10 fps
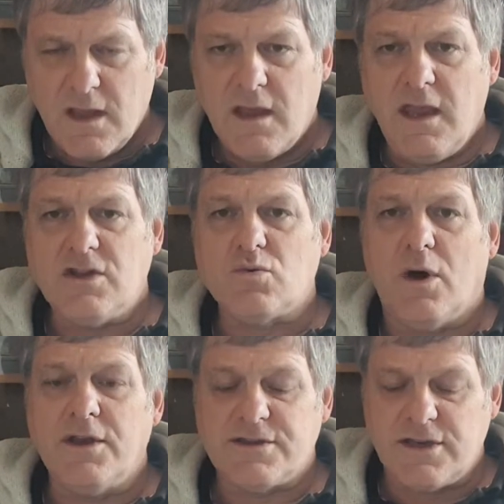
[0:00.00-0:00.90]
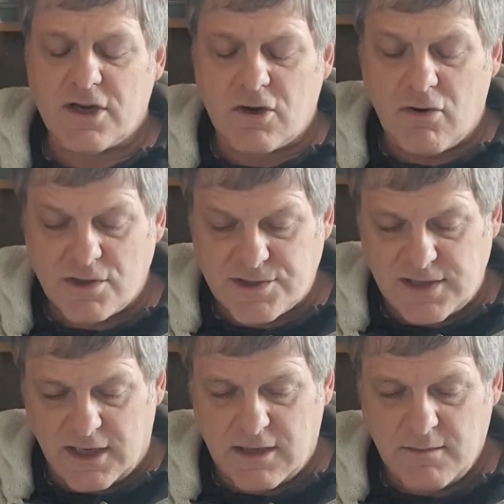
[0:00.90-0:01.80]
Each one is an
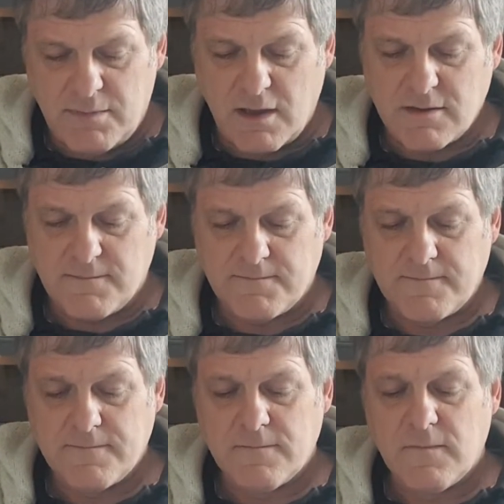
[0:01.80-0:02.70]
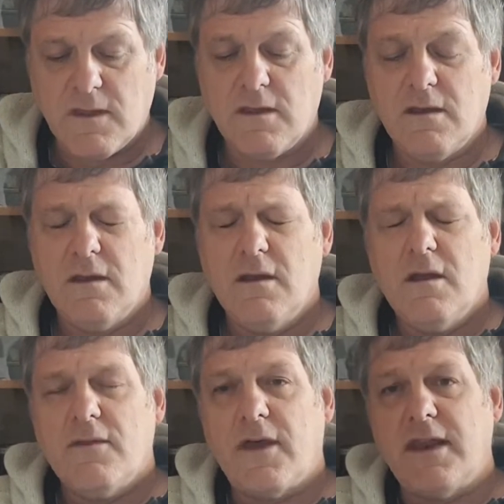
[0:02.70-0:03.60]
acrostic poem.
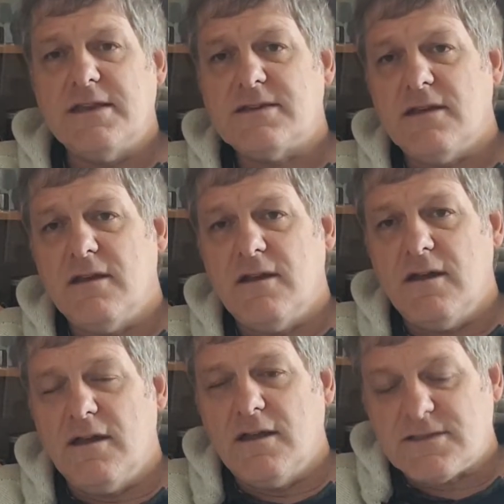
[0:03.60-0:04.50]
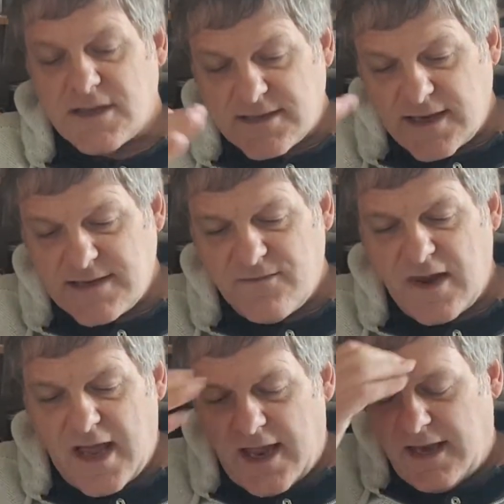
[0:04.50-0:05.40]
That is, successive
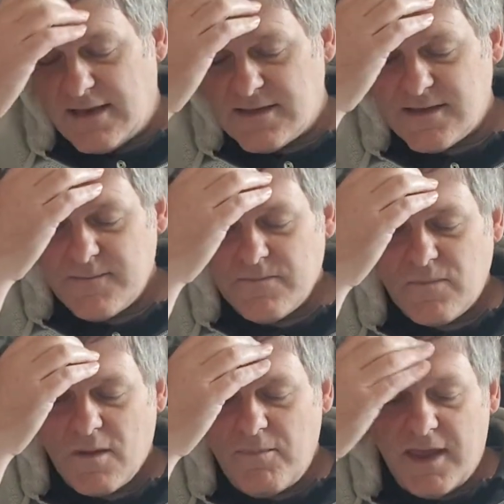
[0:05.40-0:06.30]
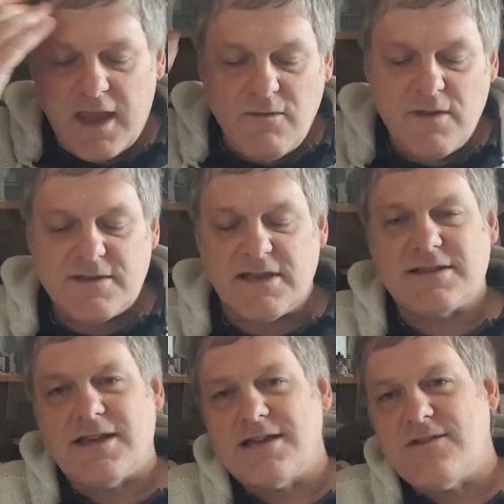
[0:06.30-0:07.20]
lines begin with
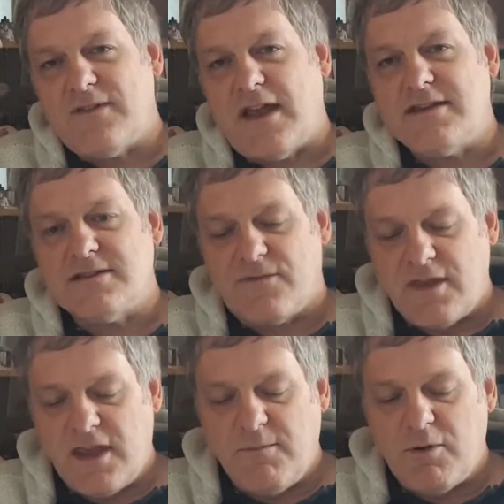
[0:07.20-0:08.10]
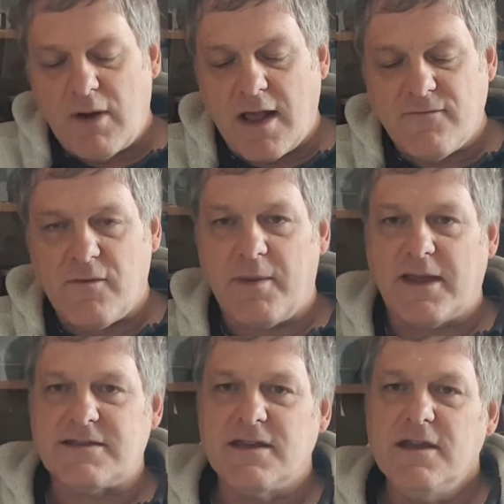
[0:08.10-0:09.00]
successive letters of the Hebrew
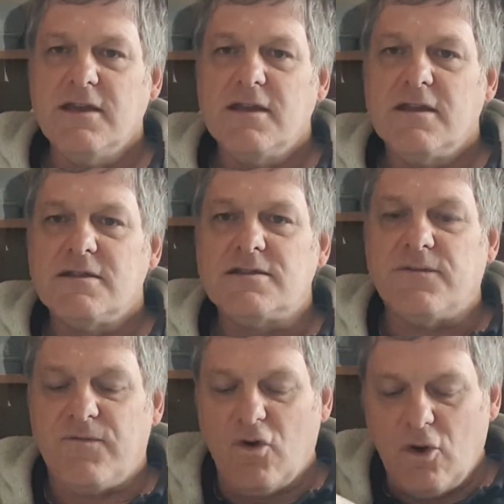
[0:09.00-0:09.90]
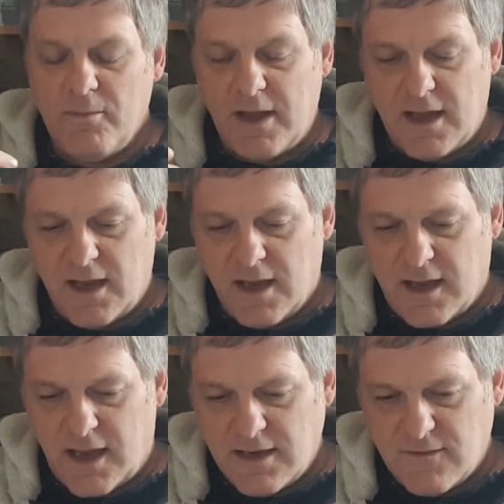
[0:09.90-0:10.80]
alphabet to form a
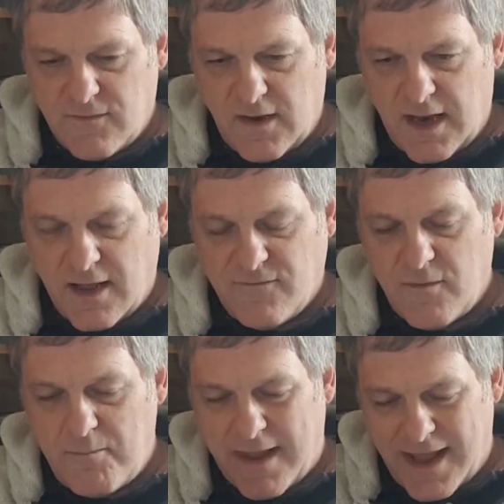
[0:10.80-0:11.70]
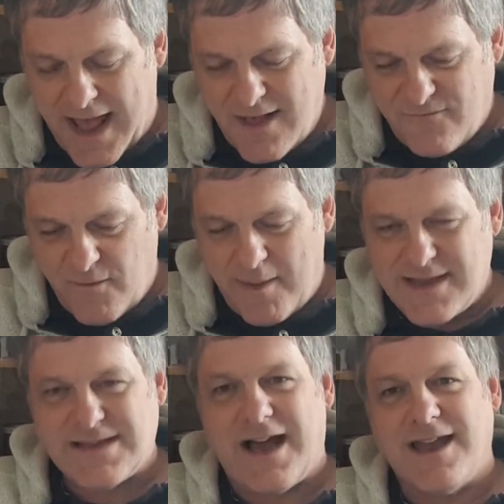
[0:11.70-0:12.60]
kind of
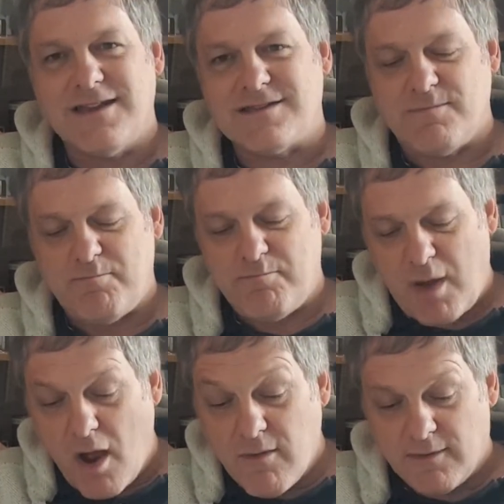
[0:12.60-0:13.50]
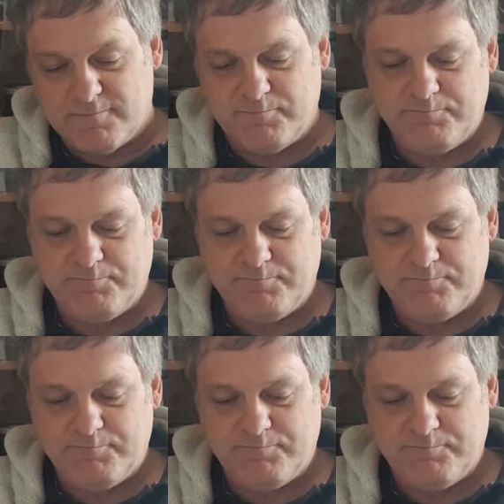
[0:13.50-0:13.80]
alphabetized poem.